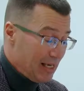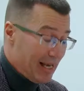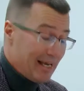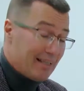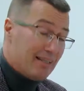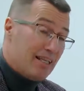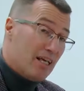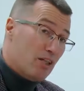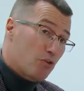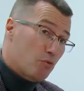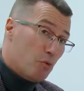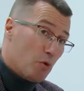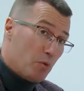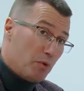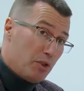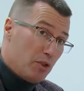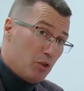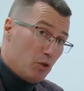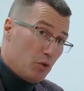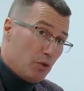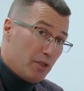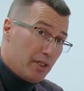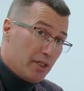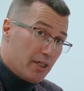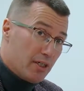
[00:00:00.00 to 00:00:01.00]
And that's what we
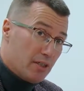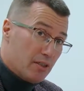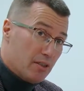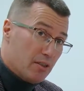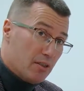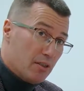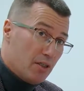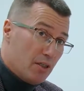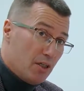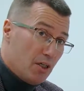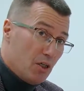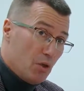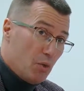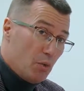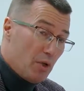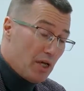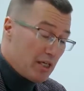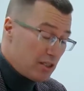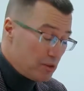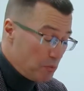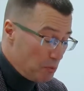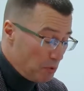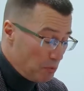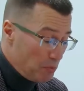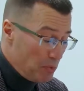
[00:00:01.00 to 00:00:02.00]
do here. We
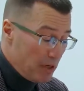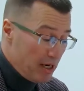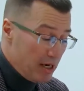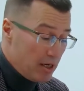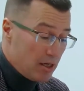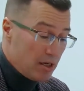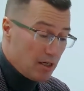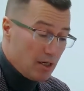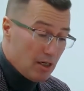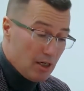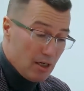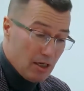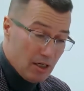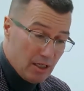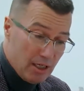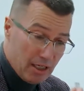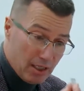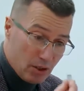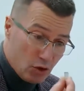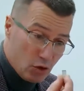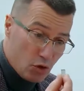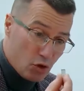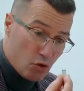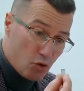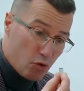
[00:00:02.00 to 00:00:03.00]
actually prepare
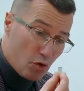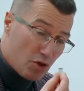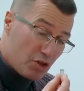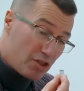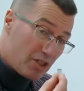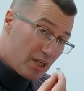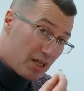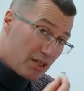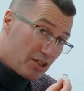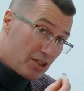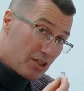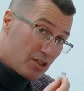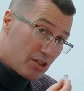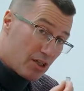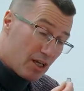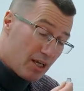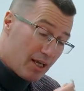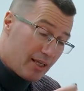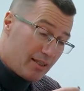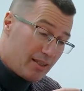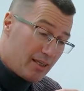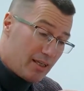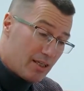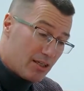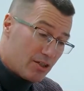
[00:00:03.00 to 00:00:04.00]
little cross-sections
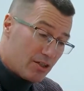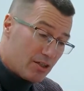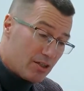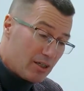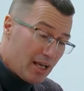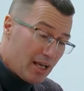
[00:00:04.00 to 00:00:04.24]
like this,